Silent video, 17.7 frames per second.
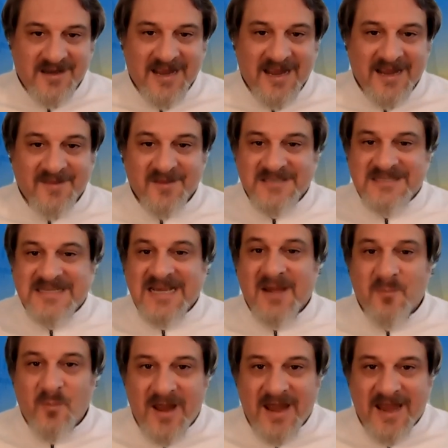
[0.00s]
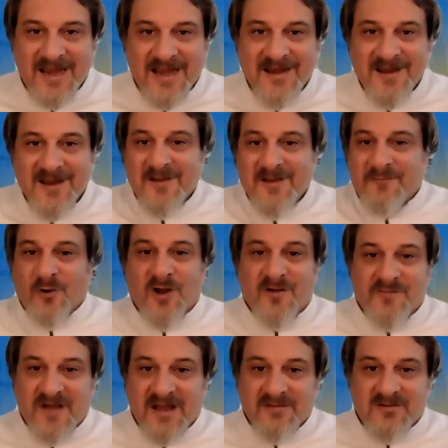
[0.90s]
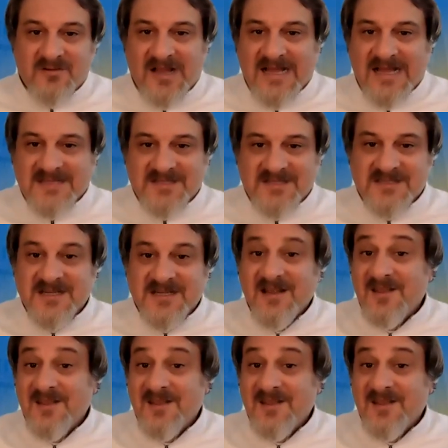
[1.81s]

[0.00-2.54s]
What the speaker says: in the same way for all 5 classes.